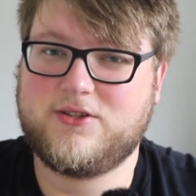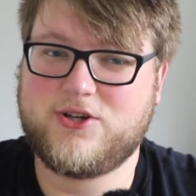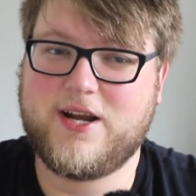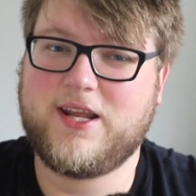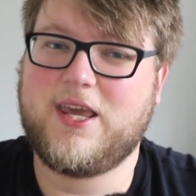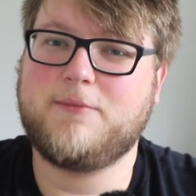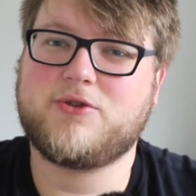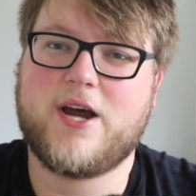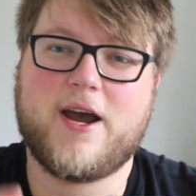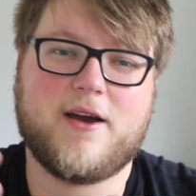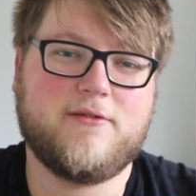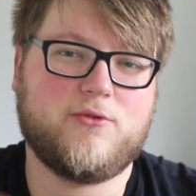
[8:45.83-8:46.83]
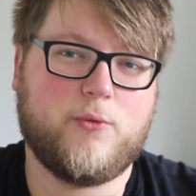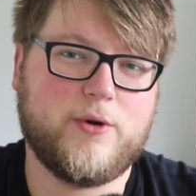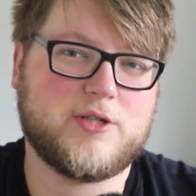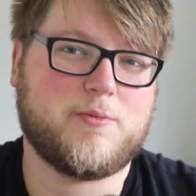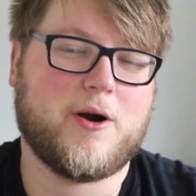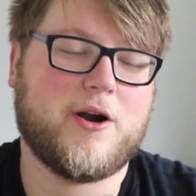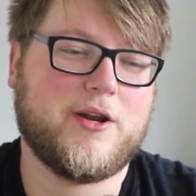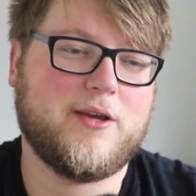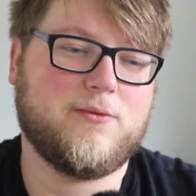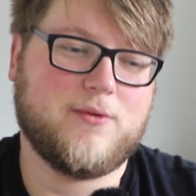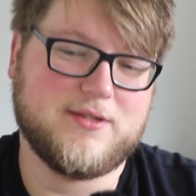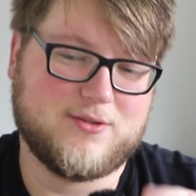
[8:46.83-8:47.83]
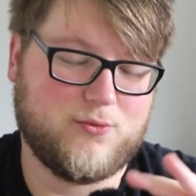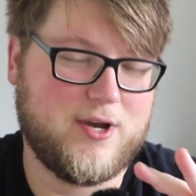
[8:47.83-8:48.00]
trying to keep track of which party was